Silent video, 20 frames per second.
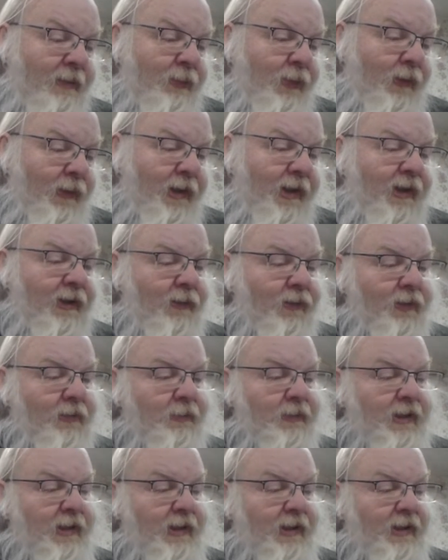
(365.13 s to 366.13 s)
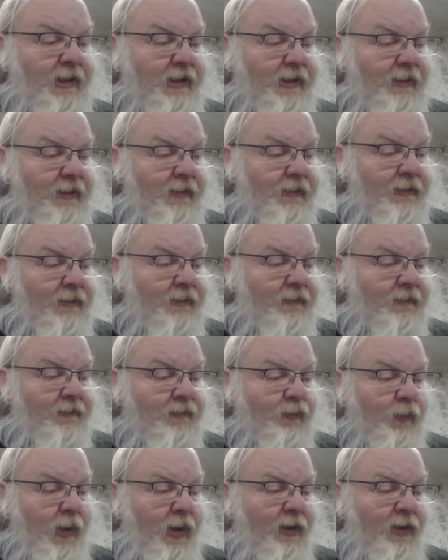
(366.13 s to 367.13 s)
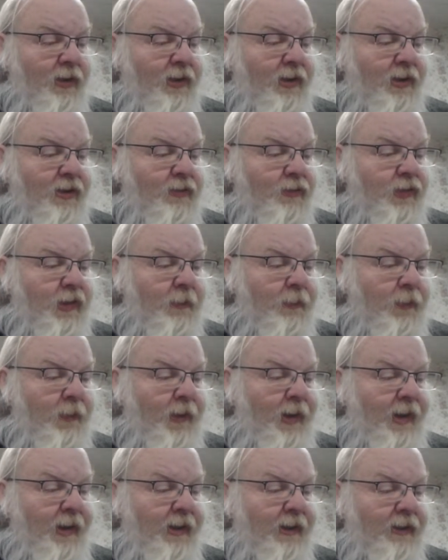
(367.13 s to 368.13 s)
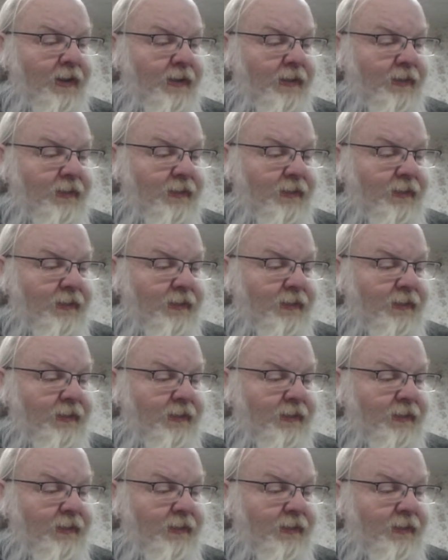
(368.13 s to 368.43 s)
morning will be Merlin and Tripwire